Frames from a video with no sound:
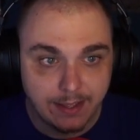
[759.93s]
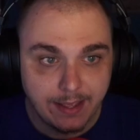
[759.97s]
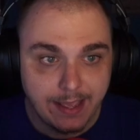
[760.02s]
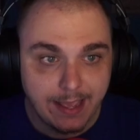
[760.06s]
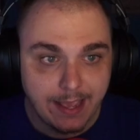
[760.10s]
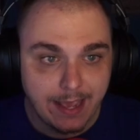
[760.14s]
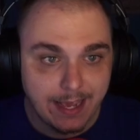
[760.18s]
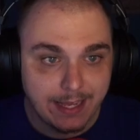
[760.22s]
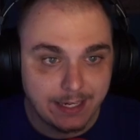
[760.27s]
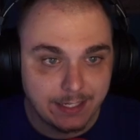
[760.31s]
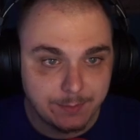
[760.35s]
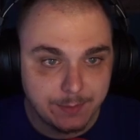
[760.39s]

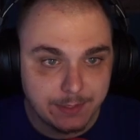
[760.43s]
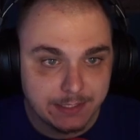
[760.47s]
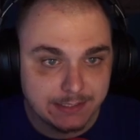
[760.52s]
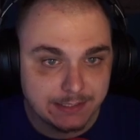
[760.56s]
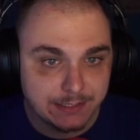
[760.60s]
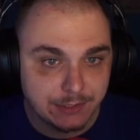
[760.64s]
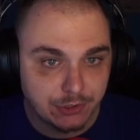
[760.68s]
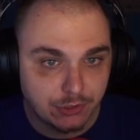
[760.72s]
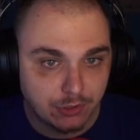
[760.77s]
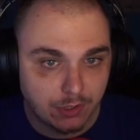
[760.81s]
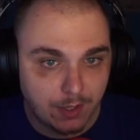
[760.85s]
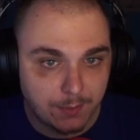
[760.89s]
Enemies and
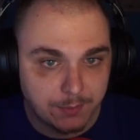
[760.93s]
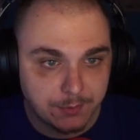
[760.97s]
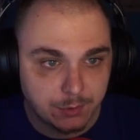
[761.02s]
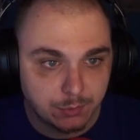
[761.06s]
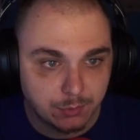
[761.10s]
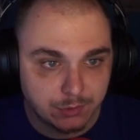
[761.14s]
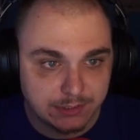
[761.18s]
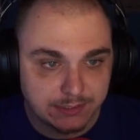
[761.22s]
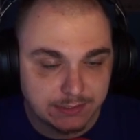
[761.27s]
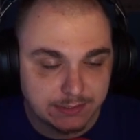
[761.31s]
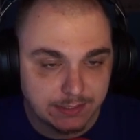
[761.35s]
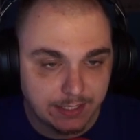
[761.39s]
drops will
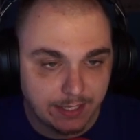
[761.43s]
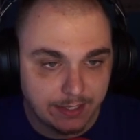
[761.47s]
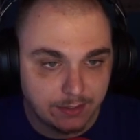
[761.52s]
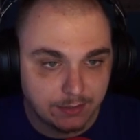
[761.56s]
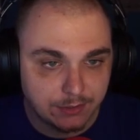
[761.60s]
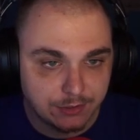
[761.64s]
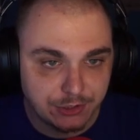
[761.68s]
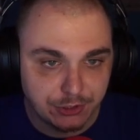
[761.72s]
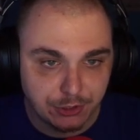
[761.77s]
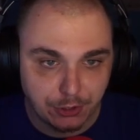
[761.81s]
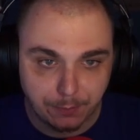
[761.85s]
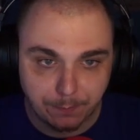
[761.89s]
scale
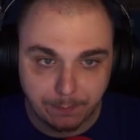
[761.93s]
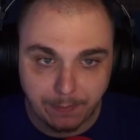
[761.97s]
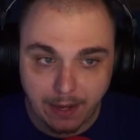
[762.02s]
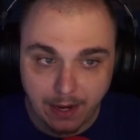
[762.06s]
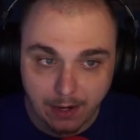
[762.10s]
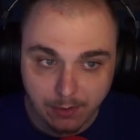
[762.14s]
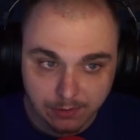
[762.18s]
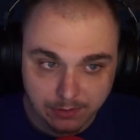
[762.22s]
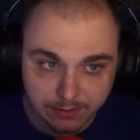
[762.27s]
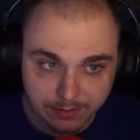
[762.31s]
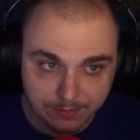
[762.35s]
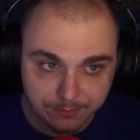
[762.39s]
to your
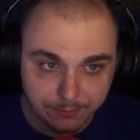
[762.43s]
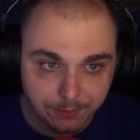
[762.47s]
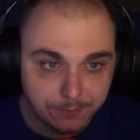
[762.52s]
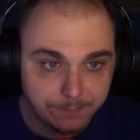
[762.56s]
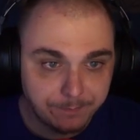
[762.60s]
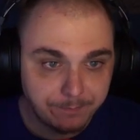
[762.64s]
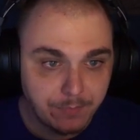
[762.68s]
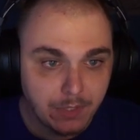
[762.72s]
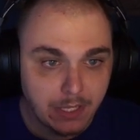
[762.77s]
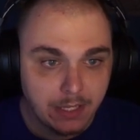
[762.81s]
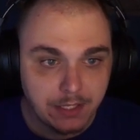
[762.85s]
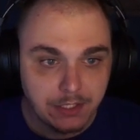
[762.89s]
power level.
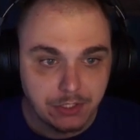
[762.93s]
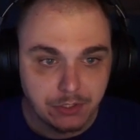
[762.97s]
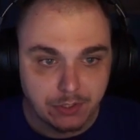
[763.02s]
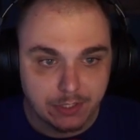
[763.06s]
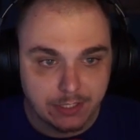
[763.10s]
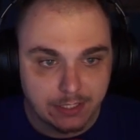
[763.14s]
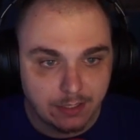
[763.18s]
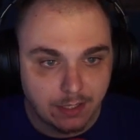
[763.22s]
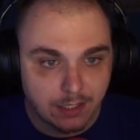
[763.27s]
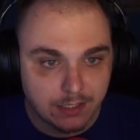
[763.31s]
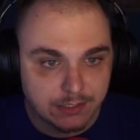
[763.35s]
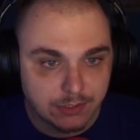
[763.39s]
You
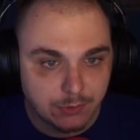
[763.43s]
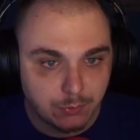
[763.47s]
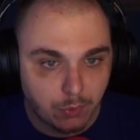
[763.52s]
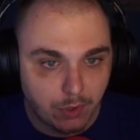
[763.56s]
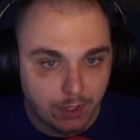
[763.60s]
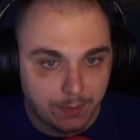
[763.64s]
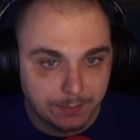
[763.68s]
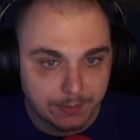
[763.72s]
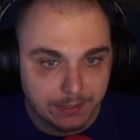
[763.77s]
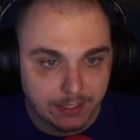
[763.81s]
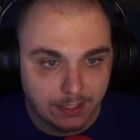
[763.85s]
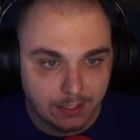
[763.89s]
cannot
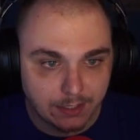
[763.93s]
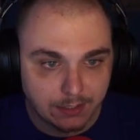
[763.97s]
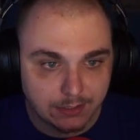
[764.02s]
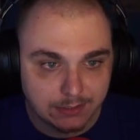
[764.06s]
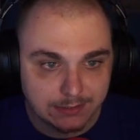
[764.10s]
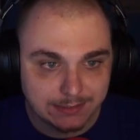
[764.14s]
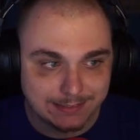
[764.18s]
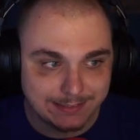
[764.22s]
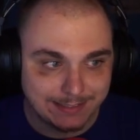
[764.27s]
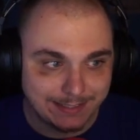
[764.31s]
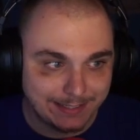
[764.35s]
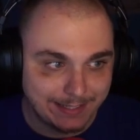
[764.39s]
swap characters
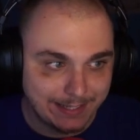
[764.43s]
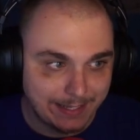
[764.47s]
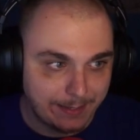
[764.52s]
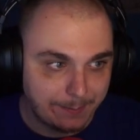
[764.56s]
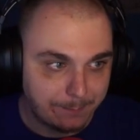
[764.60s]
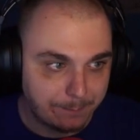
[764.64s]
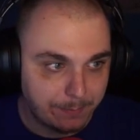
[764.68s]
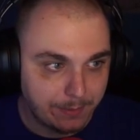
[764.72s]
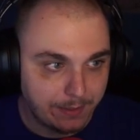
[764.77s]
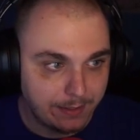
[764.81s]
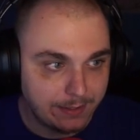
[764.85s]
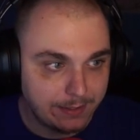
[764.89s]
in the
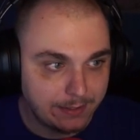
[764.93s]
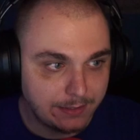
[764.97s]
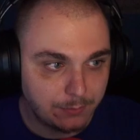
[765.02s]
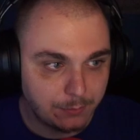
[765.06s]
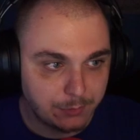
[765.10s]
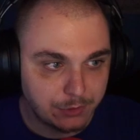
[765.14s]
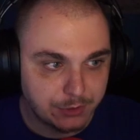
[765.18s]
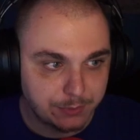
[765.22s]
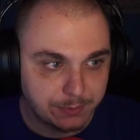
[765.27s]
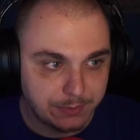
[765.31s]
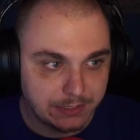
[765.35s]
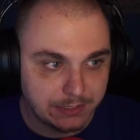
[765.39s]
campaign,
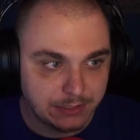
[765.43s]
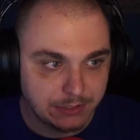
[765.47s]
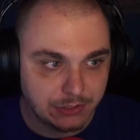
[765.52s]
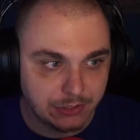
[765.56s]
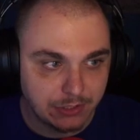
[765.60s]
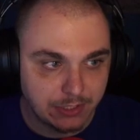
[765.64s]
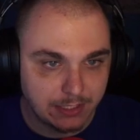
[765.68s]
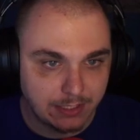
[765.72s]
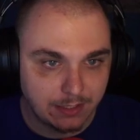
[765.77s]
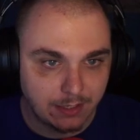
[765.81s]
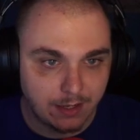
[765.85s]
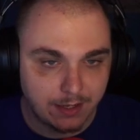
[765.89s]
which means you
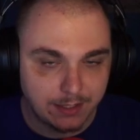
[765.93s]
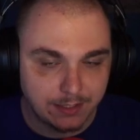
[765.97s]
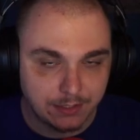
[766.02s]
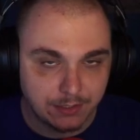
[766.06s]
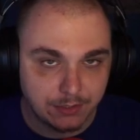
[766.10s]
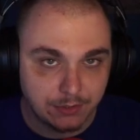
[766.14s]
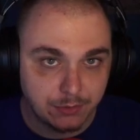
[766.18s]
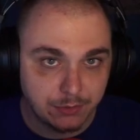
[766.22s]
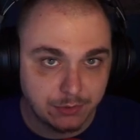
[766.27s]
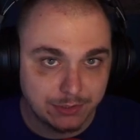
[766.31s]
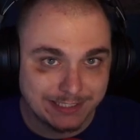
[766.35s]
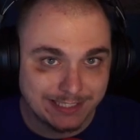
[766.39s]
cannot
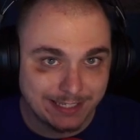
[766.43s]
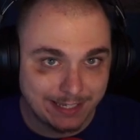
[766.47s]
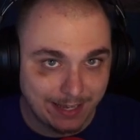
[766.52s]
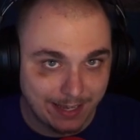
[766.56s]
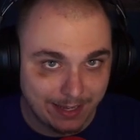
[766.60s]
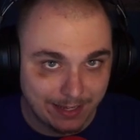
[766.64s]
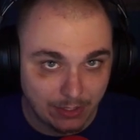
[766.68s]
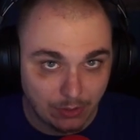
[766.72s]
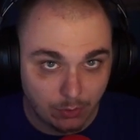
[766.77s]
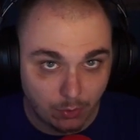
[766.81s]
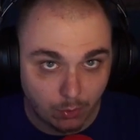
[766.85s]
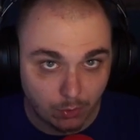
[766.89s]
use
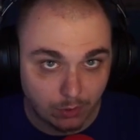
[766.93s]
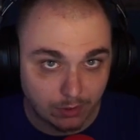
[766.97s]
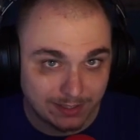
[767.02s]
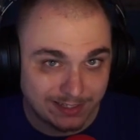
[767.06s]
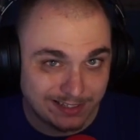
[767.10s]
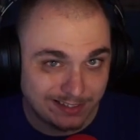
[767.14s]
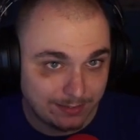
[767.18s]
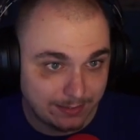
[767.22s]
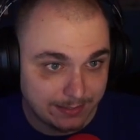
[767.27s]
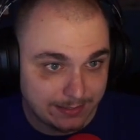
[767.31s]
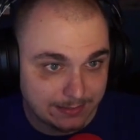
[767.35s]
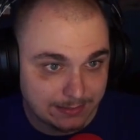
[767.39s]
Kate or
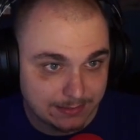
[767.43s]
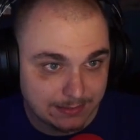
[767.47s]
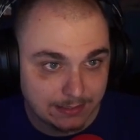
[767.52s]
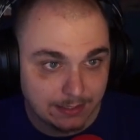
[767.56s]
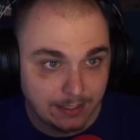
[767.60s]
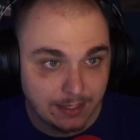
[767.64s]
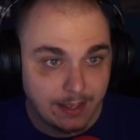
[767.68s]
Clint.